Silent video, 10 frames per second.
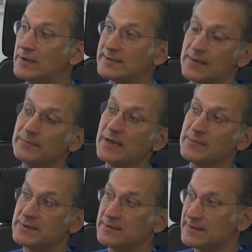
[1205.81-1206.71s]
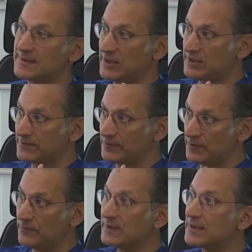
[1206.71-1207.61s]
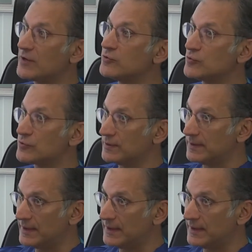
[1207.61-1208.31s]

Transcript: and sometimes in stage 3, we can use the